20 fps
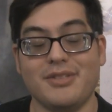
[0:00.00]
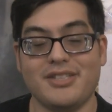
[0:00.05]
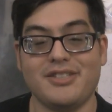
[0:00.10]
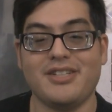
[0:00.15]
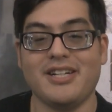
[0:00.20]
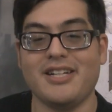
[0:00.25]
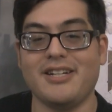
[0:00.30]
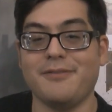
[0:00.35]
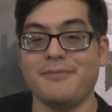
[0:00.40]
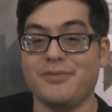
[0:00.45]

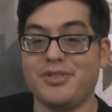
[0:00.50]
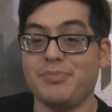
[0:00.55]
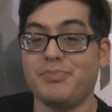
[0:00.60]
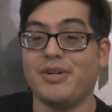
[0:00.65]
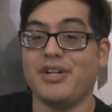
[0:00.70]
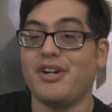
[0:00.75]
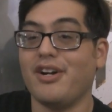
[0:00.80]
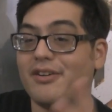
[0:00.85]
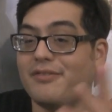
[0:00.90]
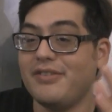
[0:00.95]
which kind of
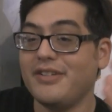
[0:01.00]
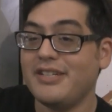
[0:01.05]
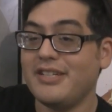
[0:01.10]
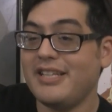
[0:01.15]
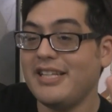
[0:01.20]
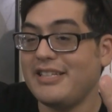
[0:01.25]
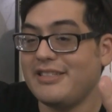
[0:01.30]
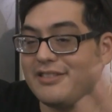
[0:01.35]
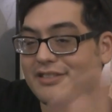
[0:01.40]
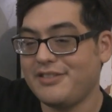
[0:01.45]
spun off into
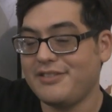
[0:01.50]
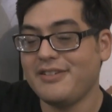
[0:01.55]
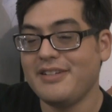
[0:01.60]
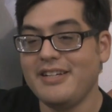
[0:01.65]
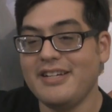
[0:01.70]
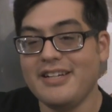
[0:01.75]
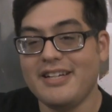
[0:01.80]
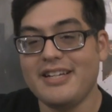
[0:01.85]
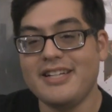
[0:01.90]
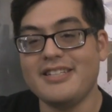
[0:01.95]
this
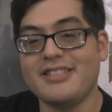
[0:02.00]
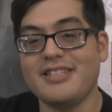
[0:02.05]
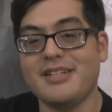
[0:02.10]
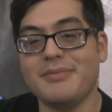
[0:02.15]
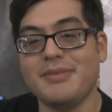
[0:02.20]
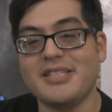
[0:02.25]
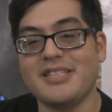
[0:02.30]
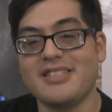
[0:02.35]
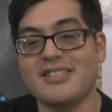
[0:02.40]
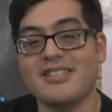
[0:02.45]
in
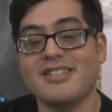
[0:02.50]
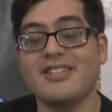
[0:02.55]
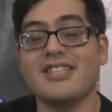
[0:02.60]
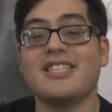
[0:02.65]
some instances.